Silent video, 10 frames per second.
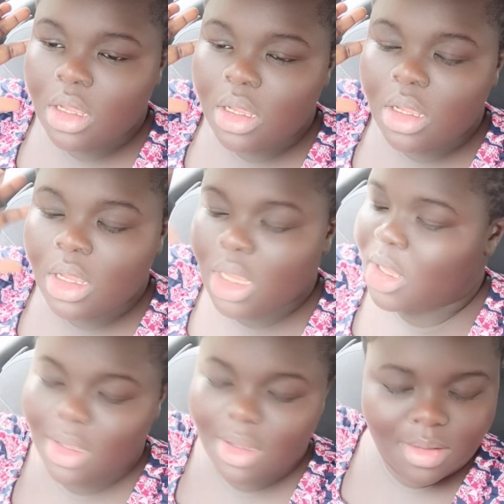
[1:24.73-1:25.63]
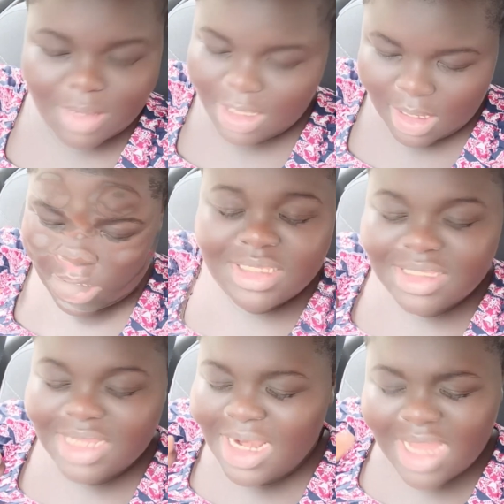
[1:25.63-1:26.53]
Oh my god.
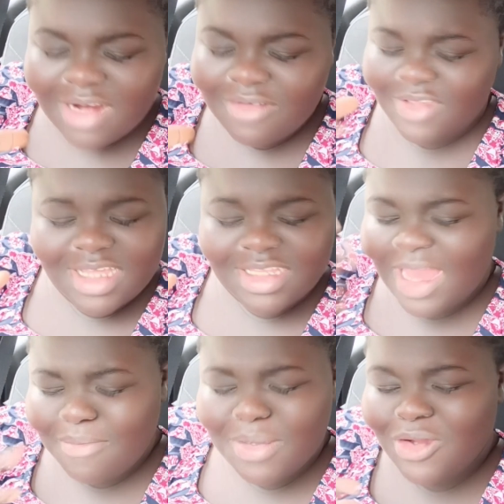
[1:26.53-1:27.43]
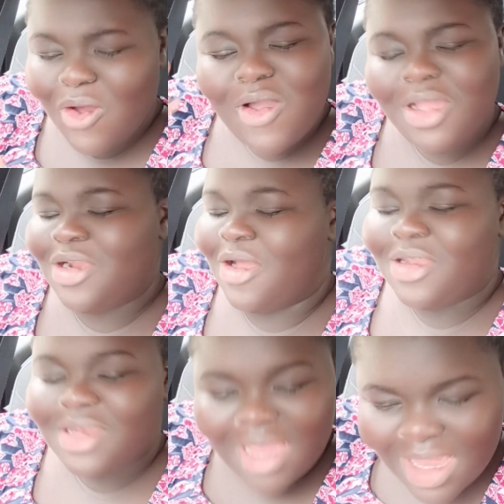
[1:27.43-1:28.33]
A lot of things have been going on,
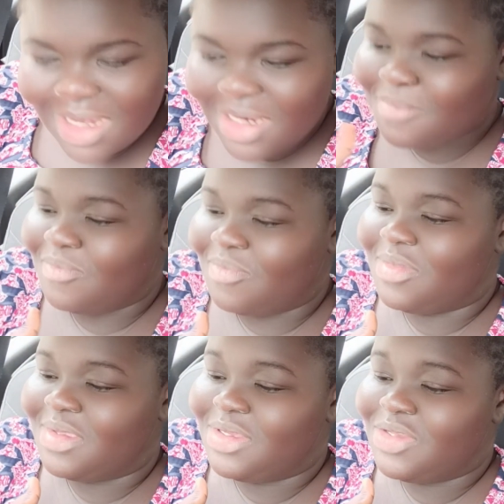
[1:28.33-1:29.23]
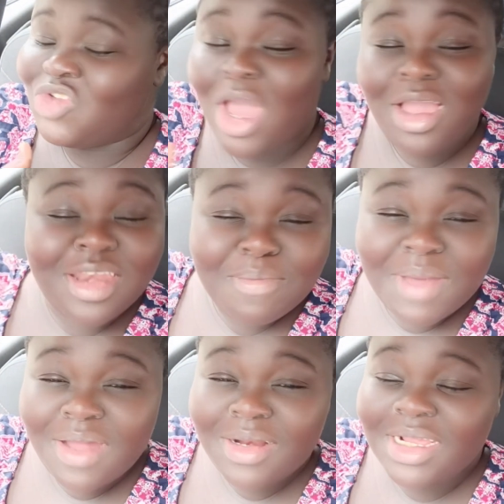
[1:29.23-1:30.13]
and talking
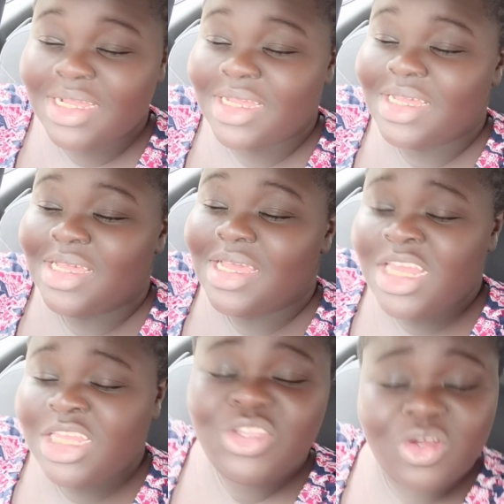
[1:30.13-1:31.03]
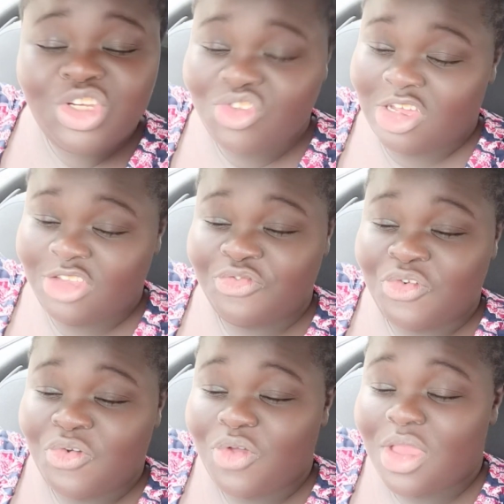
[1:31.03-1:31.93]
about it is so stressful.
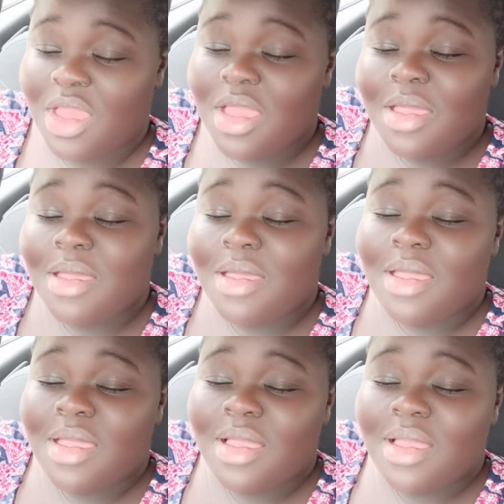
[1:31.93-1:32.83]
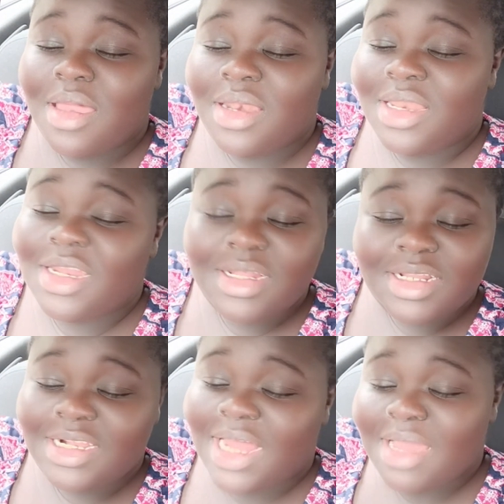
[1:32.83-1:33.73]

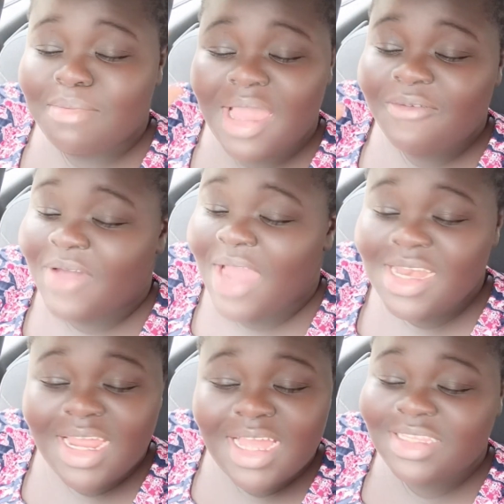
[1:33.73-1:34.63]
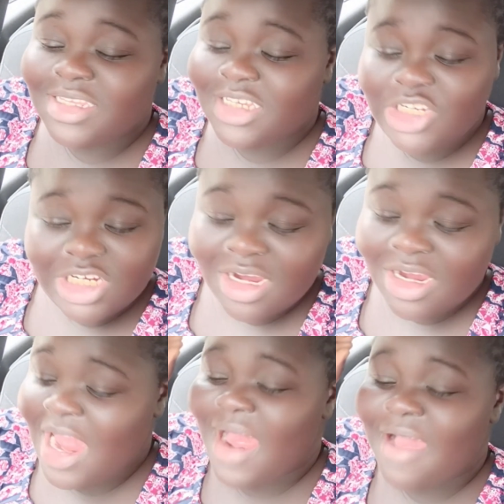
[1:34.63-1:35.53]
Literally, like my finance this year
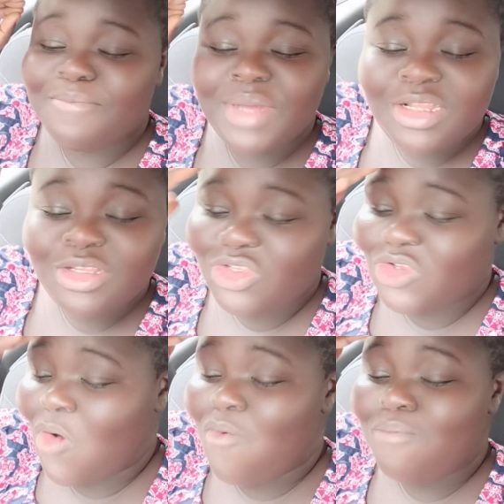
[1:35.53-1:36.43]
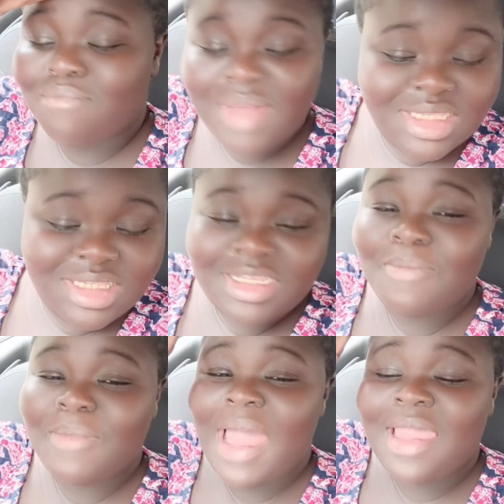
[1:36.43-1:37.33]
have been so messed up.
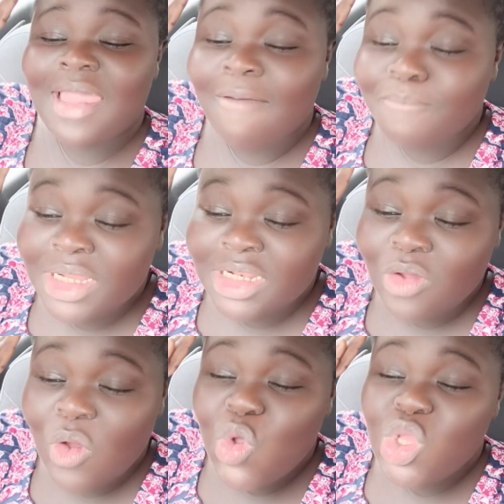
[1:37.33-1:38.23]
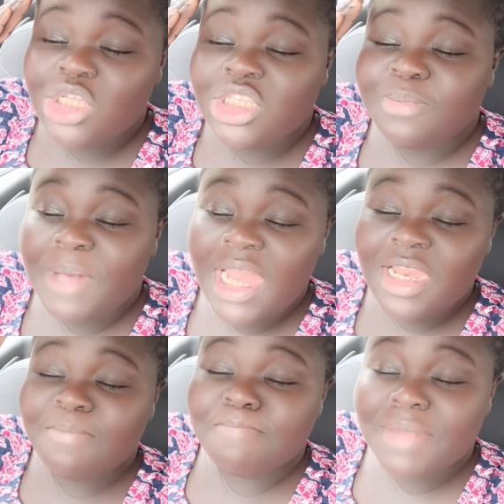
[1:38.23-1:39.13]
I have been
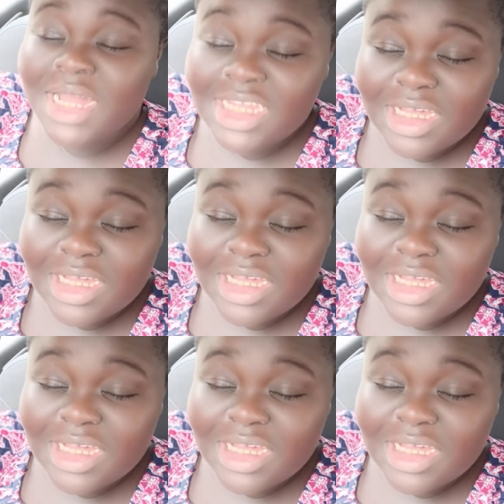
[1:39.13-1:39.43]
spending money,